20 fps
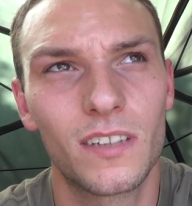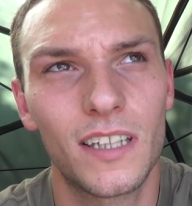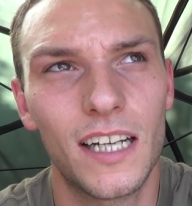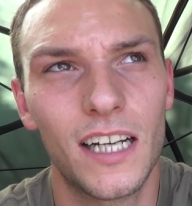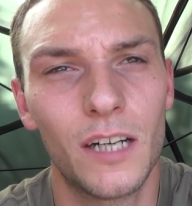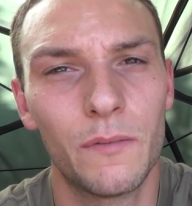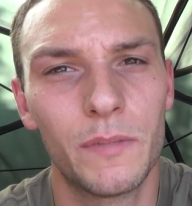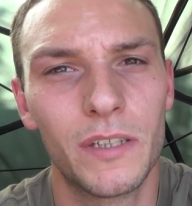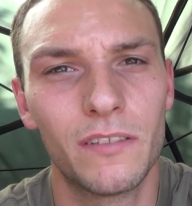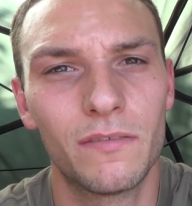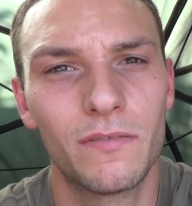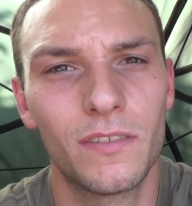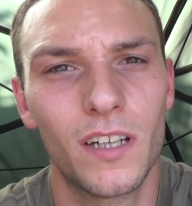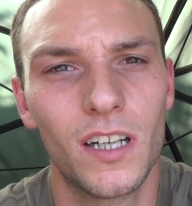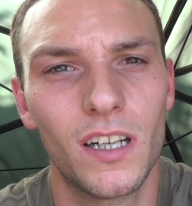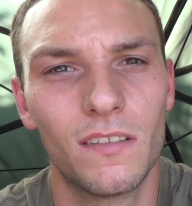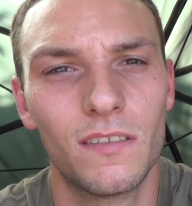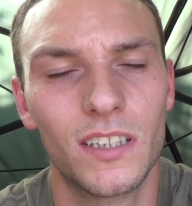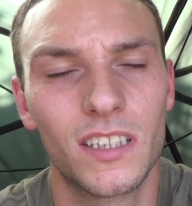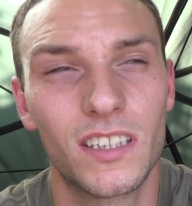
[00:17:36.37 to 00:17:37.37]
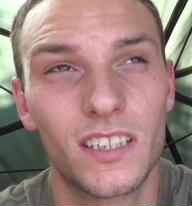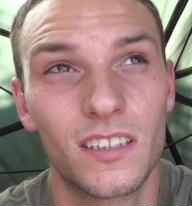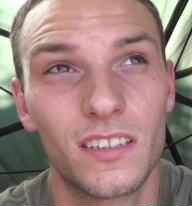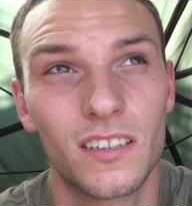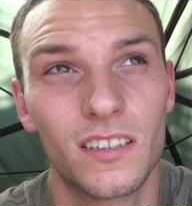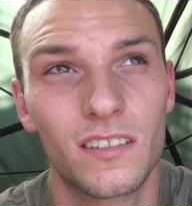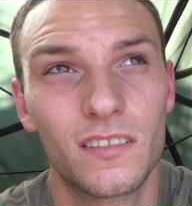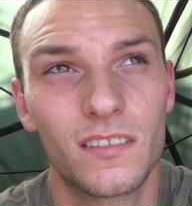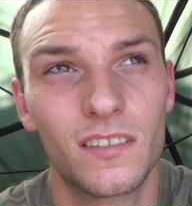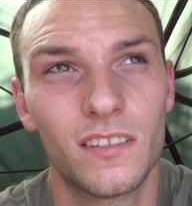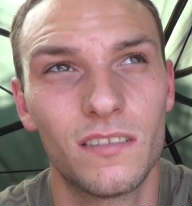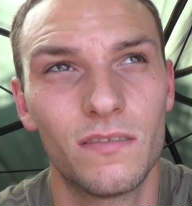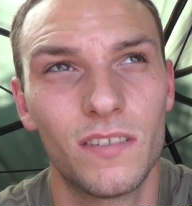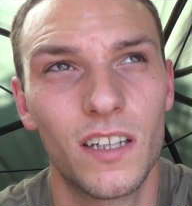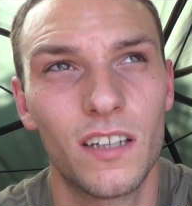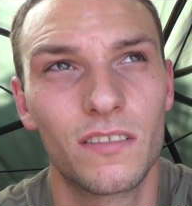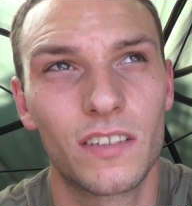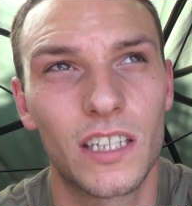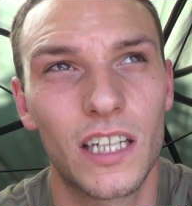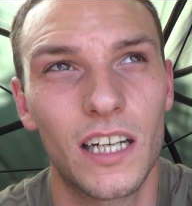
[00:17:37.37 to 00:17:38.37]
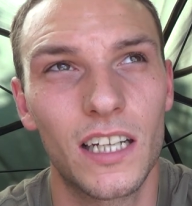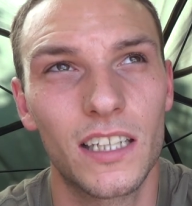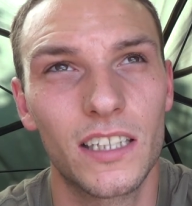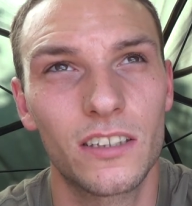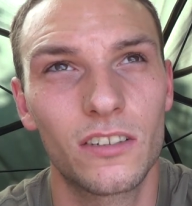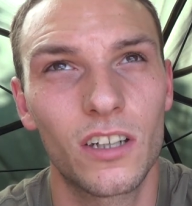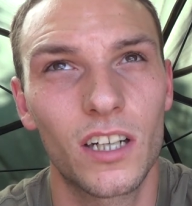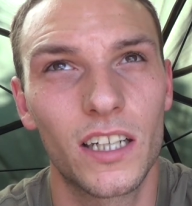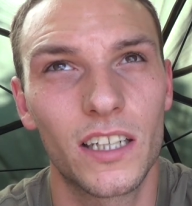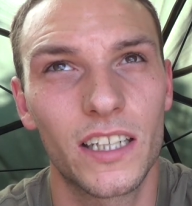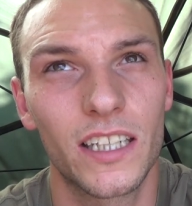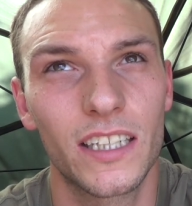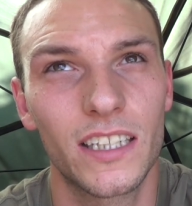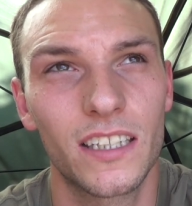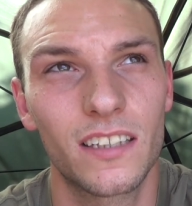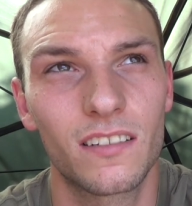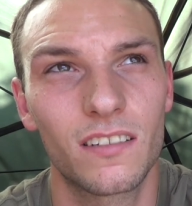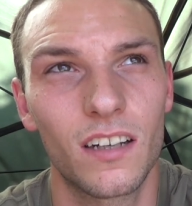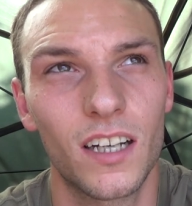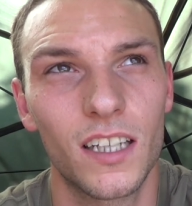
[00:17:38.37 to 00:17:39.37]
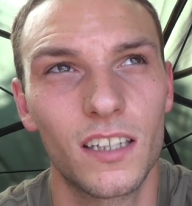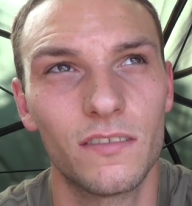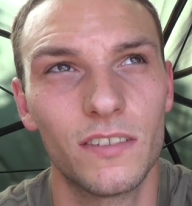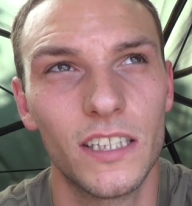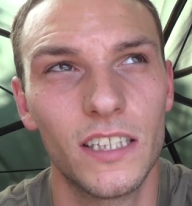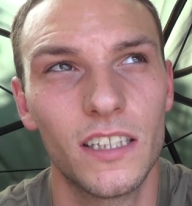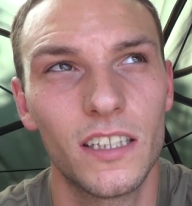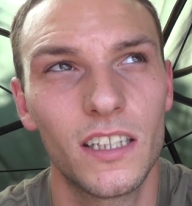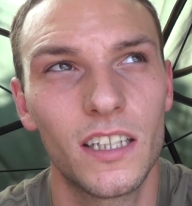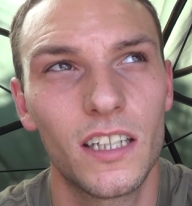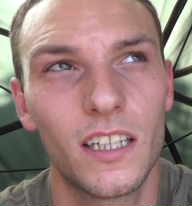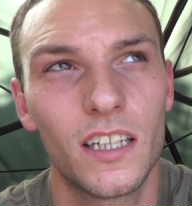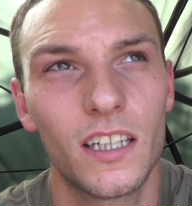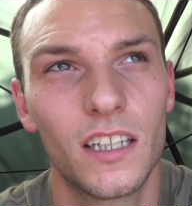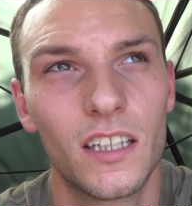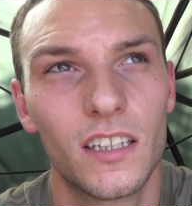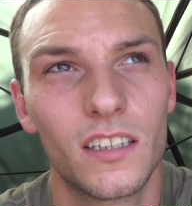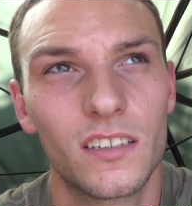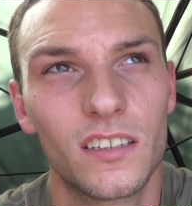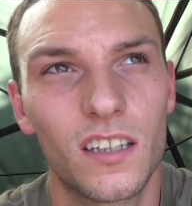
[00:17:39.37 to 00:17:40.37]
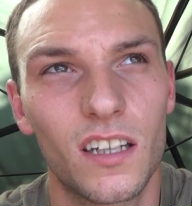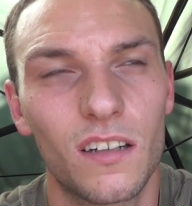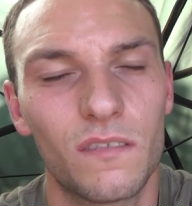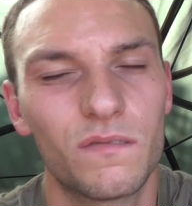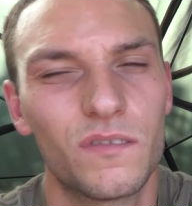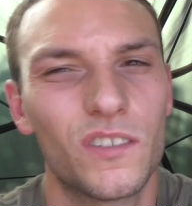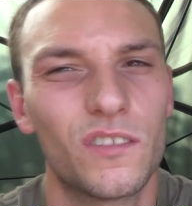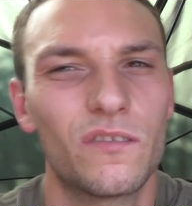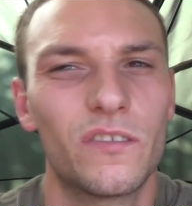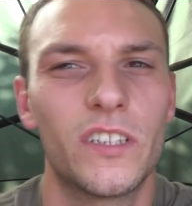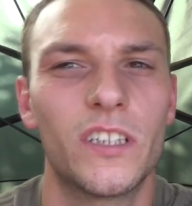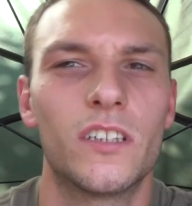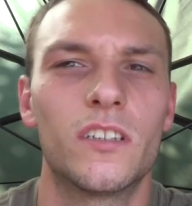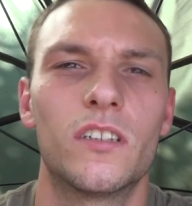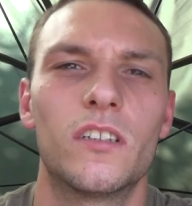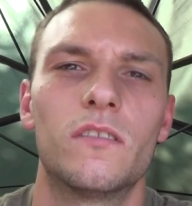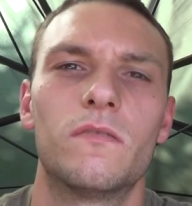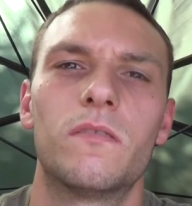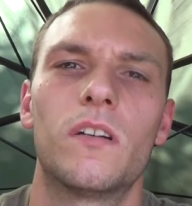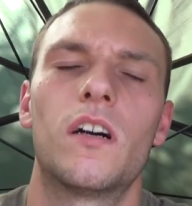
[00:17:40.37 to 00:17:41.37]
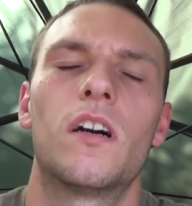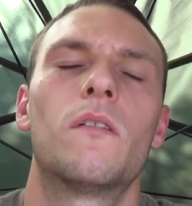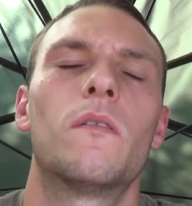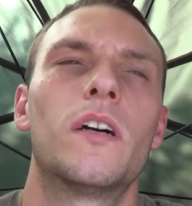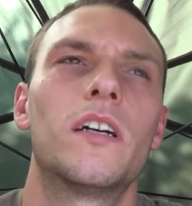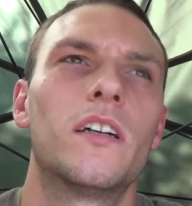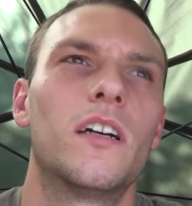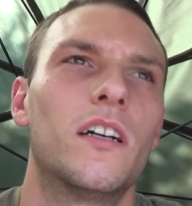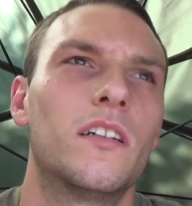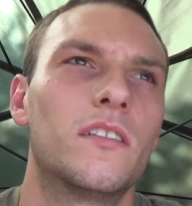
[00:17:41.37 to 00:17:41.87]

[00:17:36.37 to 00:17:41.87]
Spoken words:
out a bit further to the further gully, try and get this side of it, so I'm not really too far away,